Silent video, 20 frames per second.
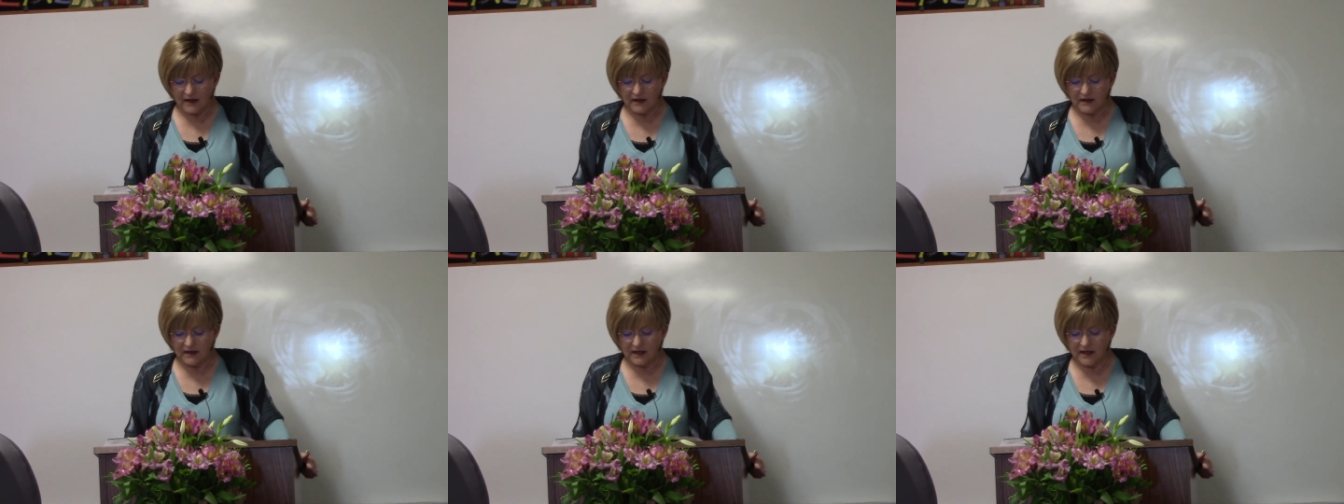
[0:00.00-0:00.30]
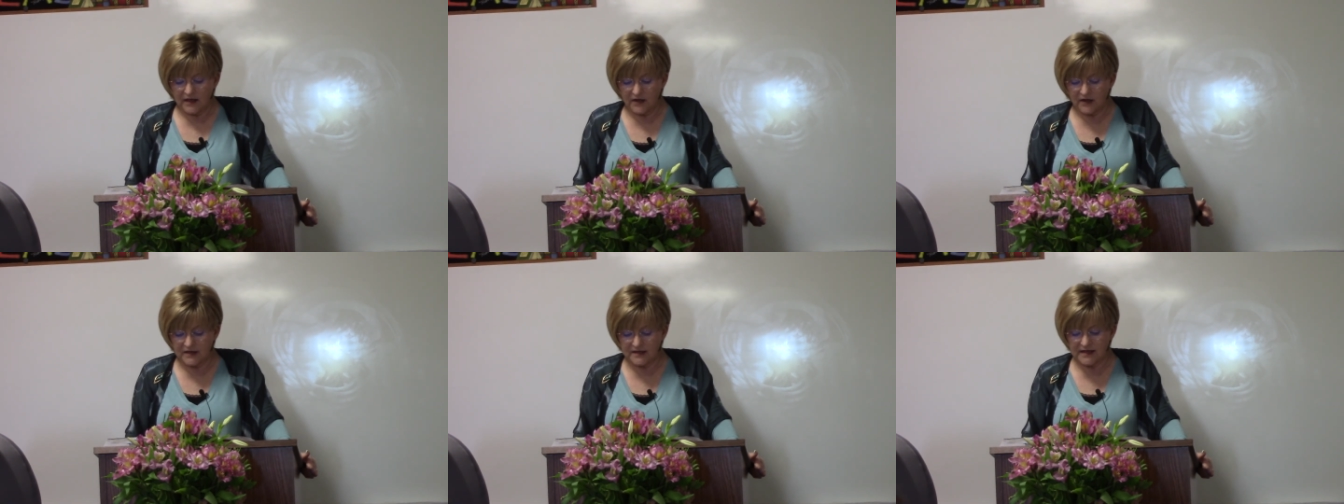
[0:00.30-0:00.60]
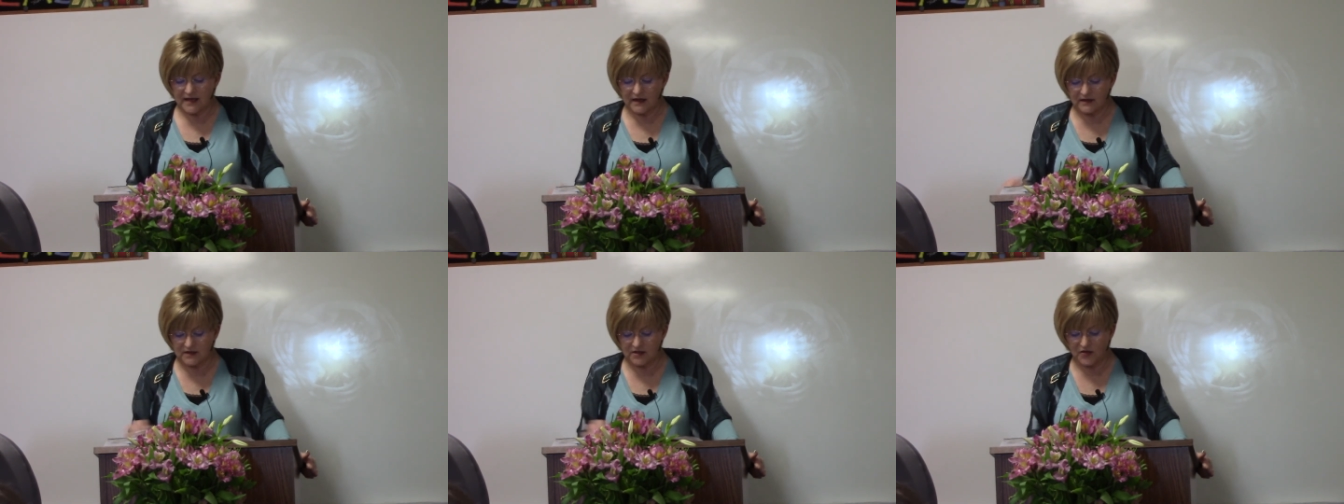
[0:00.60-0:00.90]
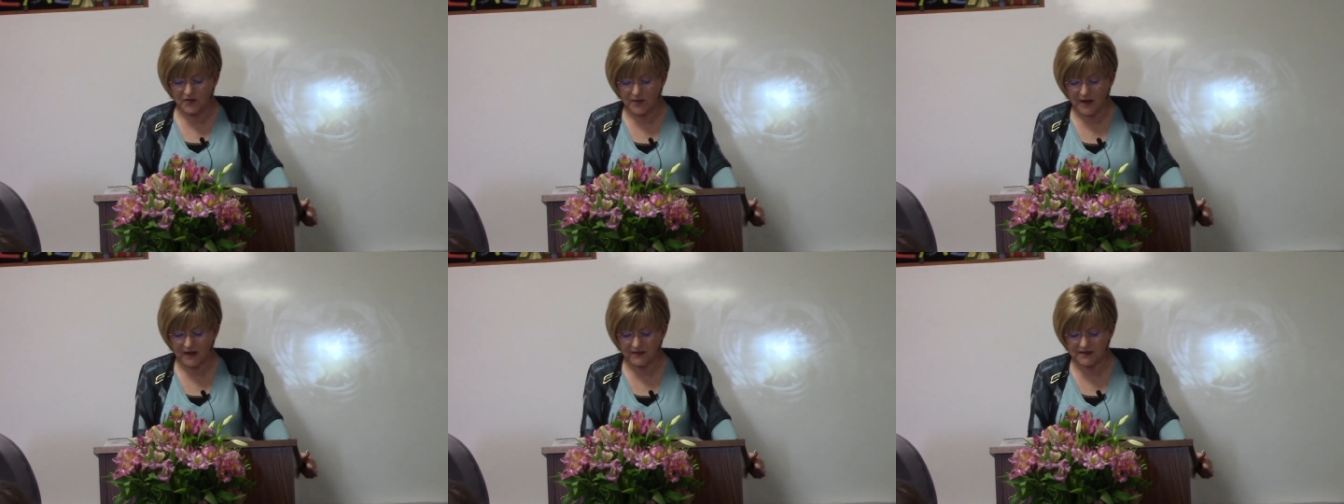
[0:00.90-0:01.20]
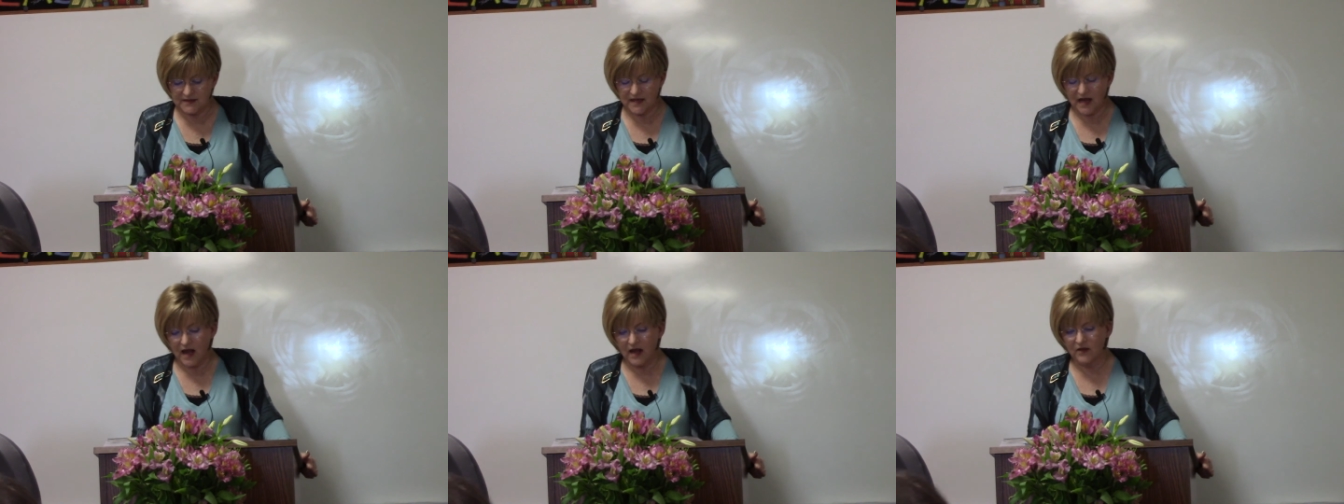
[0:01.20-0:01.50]
here it tells you about
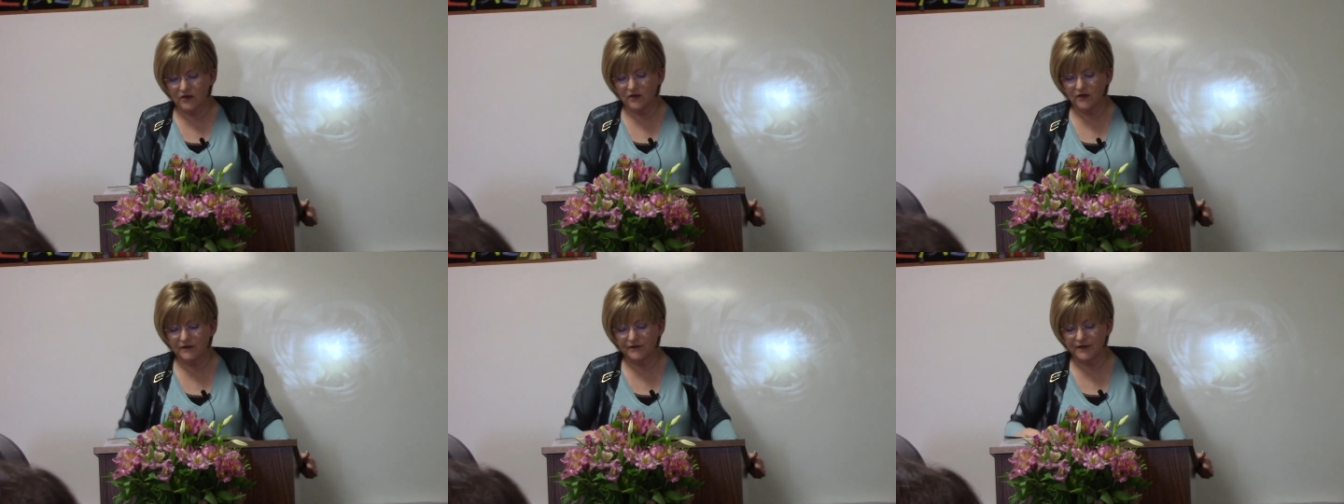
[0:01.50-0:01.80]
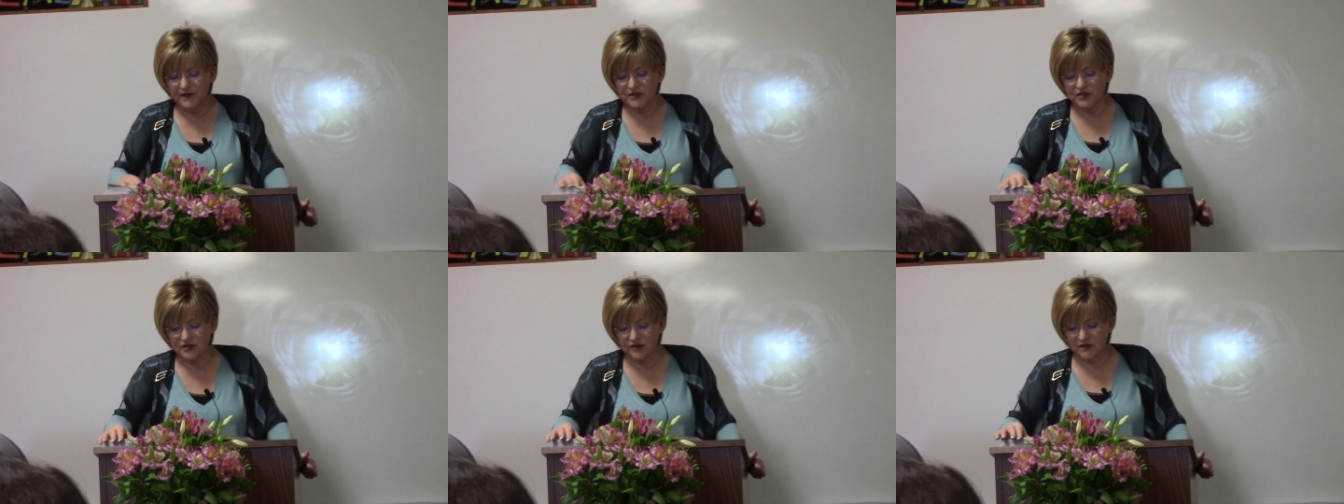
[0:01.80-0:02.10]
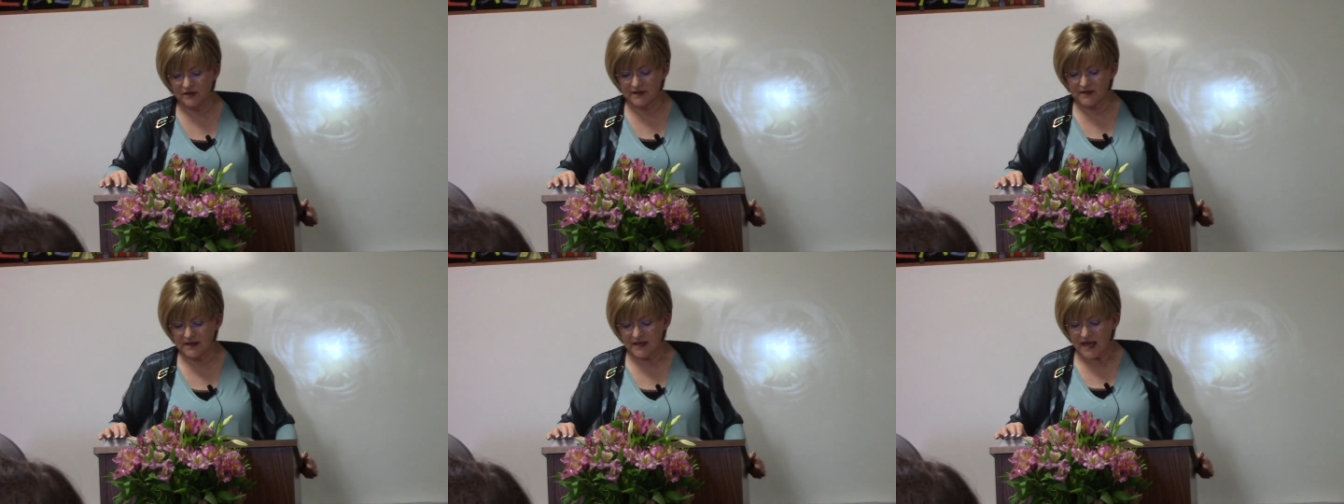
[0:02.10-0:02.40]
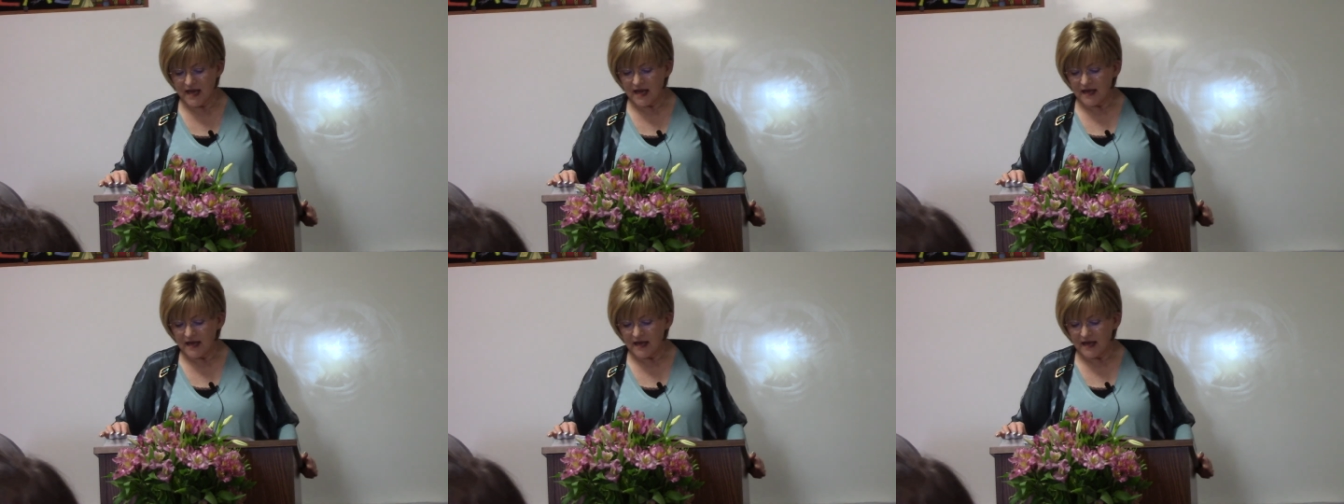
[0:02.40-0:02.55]
scholar officials.